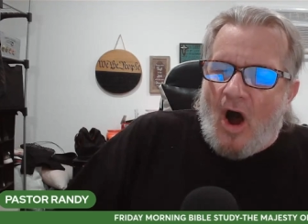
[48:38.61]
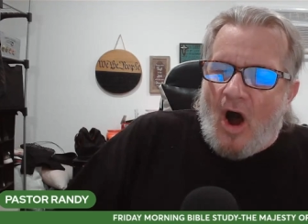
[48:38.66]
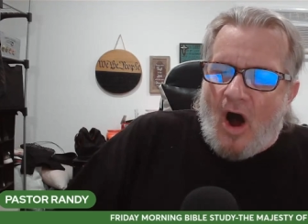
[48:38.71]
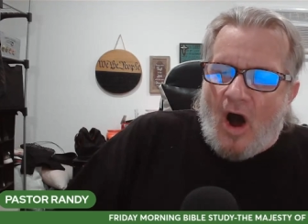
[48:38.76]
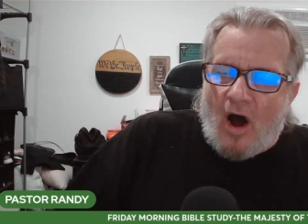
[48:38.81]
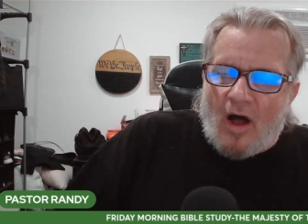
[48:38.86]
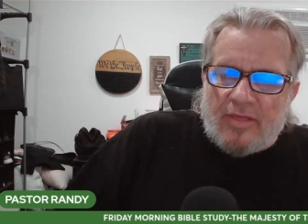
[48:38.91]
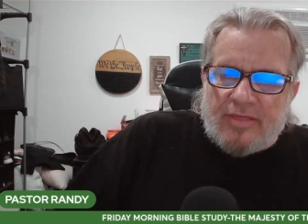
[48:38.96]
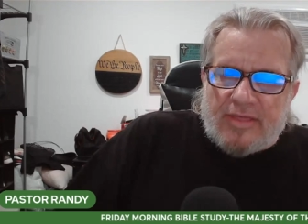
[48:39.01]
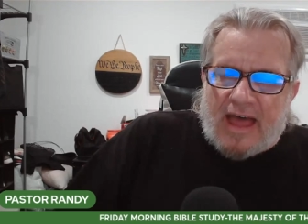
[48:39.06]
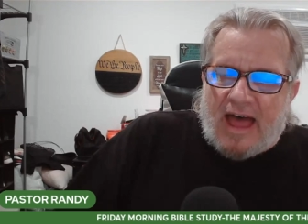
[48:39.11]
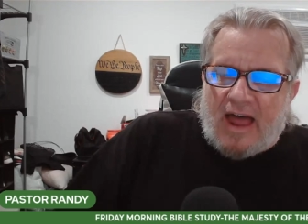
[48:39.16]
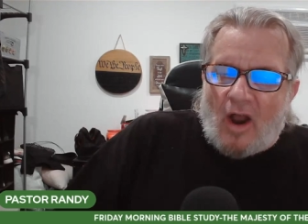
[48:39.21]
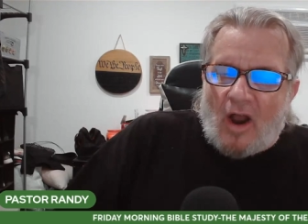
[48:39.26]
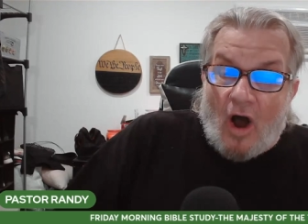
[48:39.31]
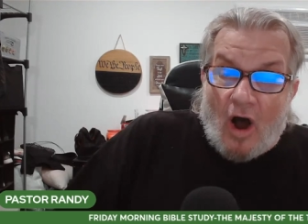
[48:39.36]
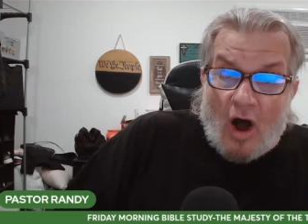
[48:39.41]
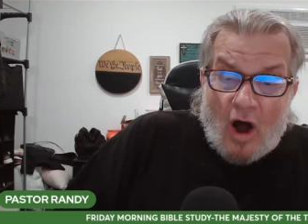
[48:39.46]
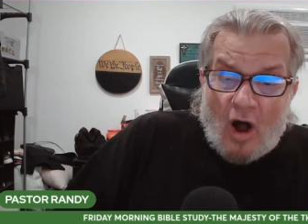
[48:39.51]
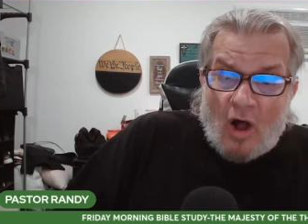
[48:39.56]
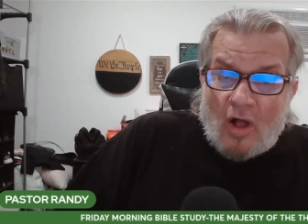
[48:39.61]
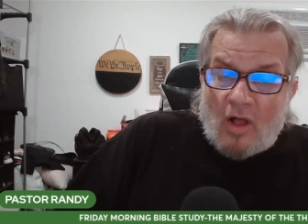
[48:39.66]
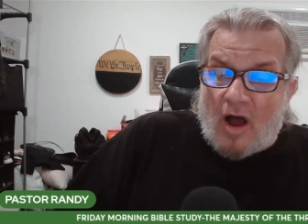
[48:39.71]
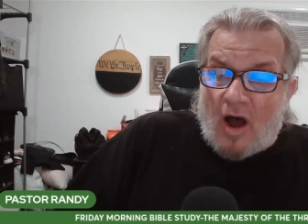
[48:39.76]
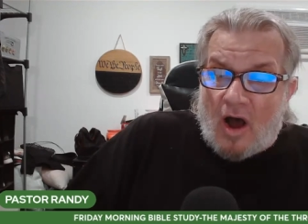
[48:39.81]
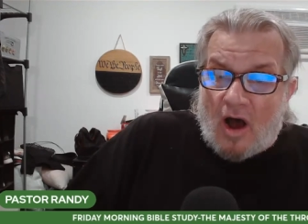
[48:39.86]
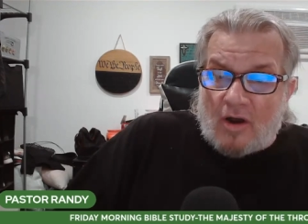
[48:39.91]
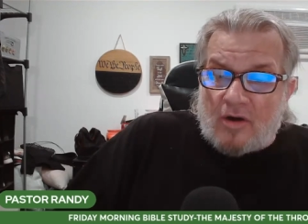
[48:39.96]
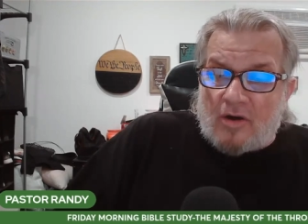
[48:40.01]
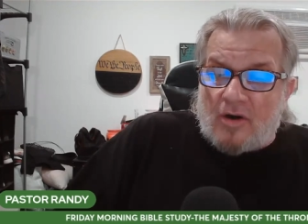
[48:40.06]
all that all
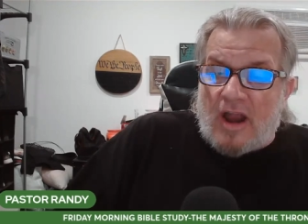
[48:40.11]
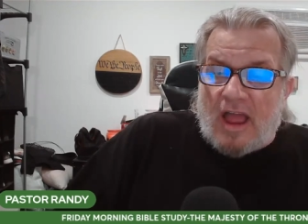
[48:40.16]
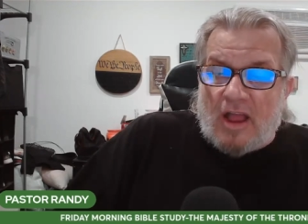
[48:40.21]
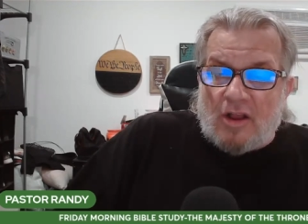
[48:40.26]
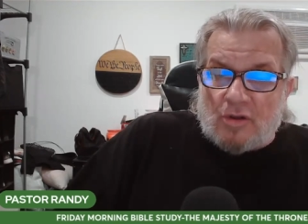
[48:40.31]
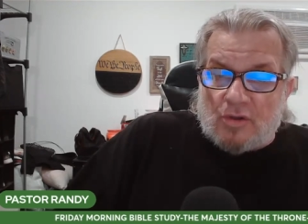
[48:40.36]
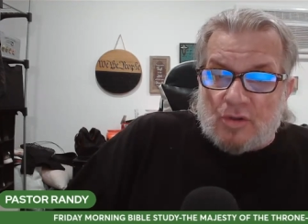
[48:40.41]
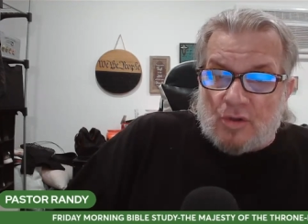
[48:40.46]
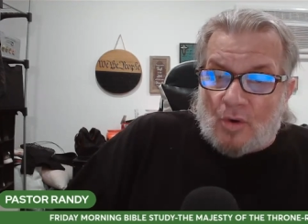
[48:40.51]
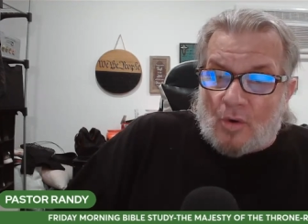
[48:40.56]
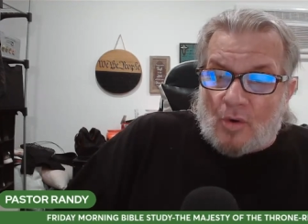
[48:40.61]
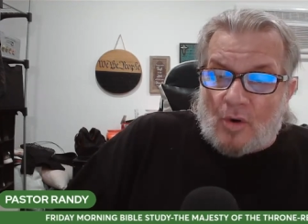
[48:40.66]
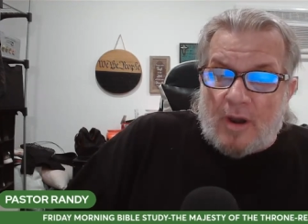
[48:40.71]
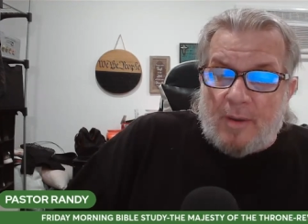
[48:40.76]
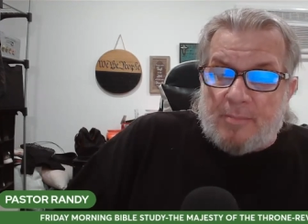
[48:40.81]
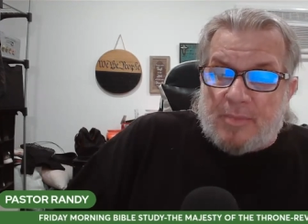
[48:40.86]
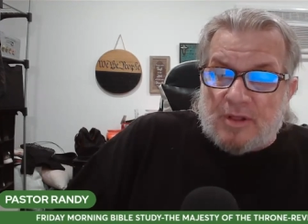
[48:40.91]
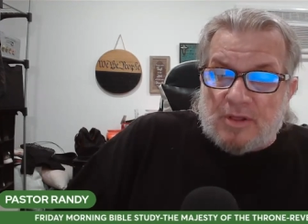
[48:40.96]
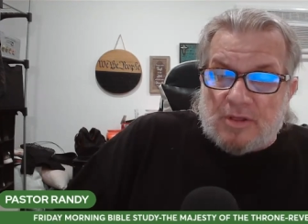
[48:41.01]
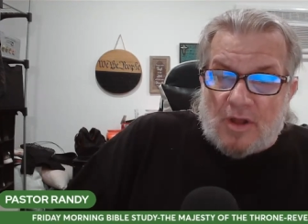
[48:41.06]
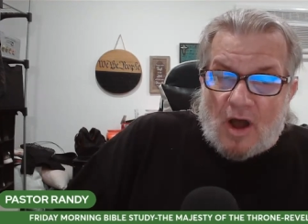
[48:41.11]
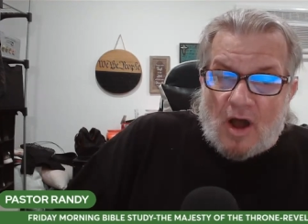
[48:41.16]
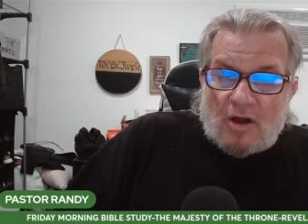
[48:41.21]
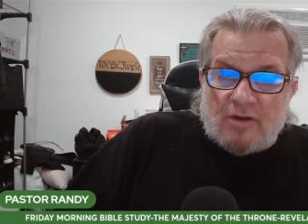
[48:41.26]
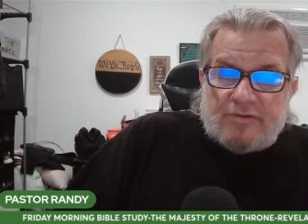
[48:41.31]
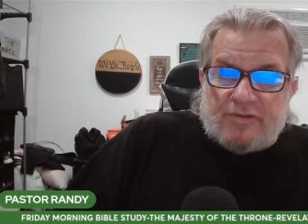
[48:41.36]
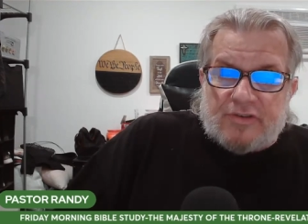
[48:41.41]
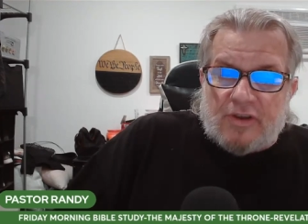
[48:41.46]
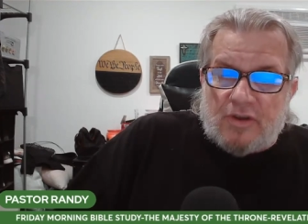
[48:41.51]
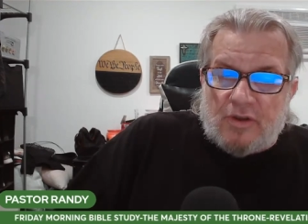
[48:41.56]
honor and glory
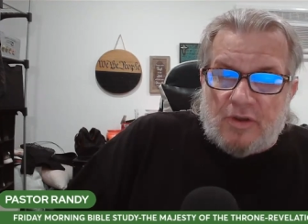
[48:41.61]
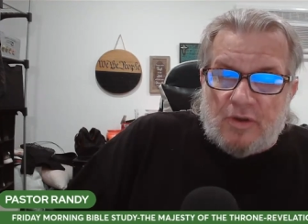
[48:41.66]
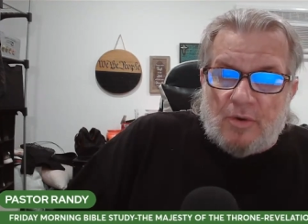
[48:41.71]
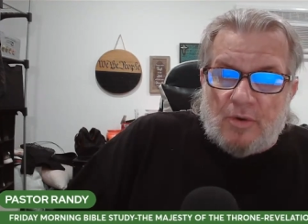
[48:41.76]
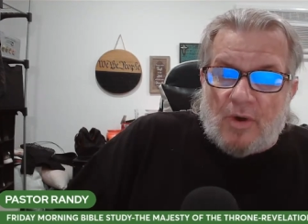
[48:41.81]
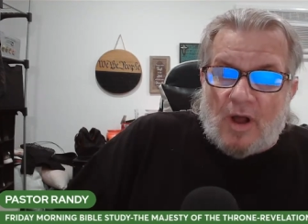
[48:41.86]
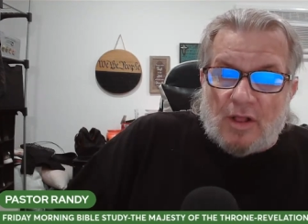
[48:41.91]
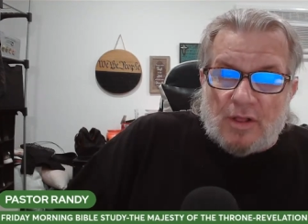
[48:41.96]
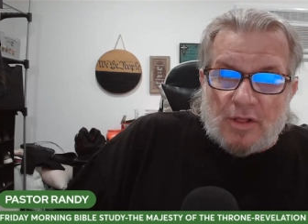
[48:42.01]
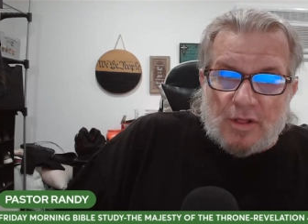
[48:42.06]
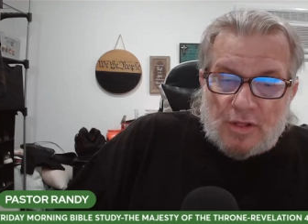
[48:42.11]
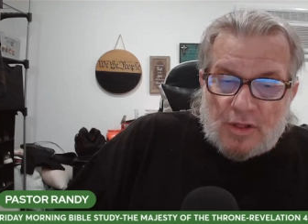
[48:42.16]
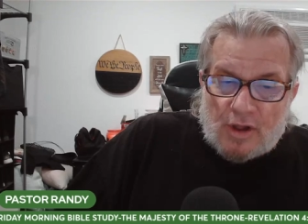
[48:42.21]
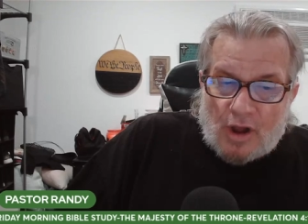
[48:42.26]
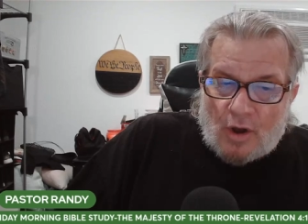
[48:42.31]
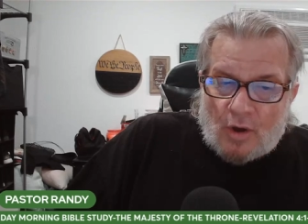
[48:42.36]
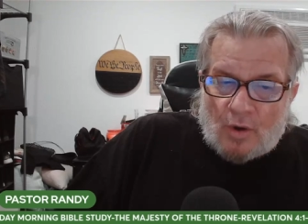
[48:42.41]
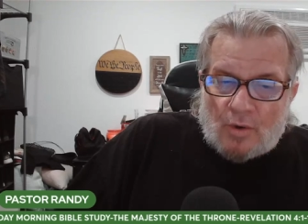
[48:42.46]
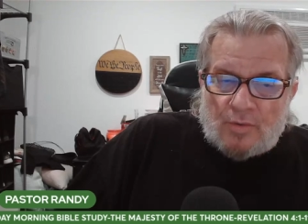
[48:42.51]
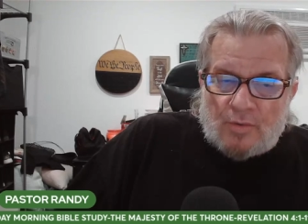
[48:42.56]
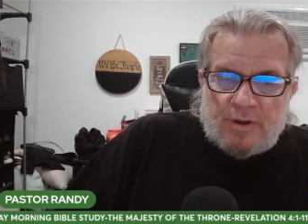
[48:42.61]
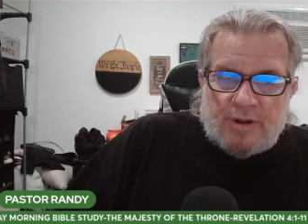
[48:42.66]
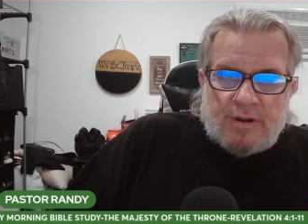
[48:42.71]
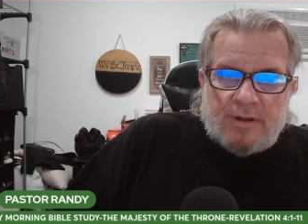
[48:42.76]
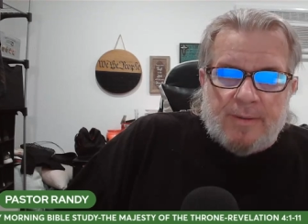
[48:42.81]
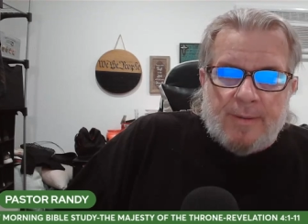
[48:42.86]
belong to you alone.